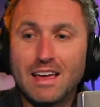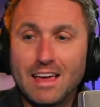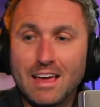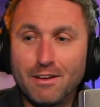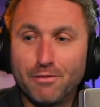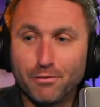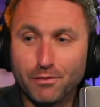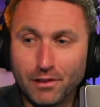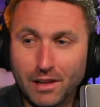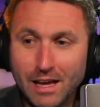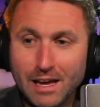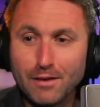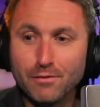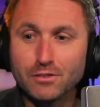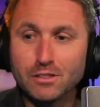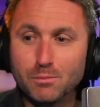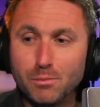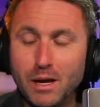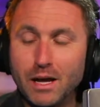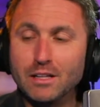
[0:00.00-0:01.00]
If
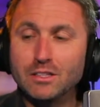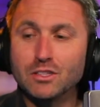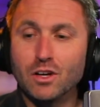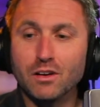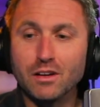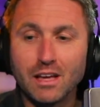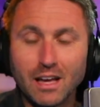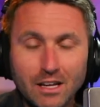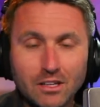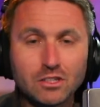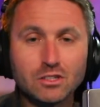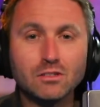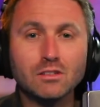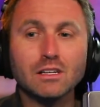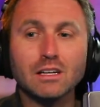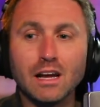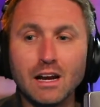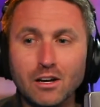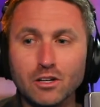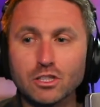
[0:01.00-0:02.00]
life depends on
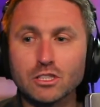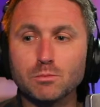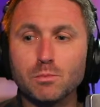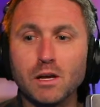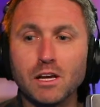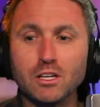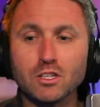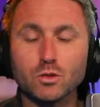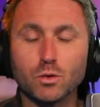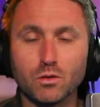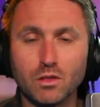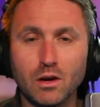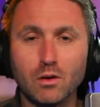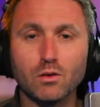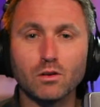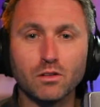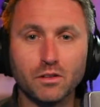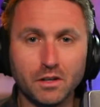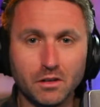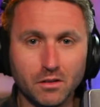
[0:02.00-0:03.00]
entering airspace
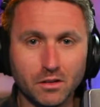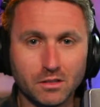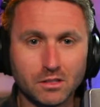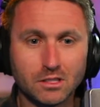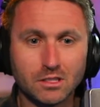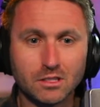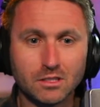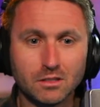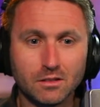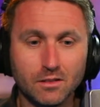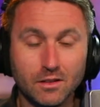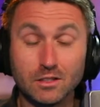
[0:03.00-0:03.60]
without clearance,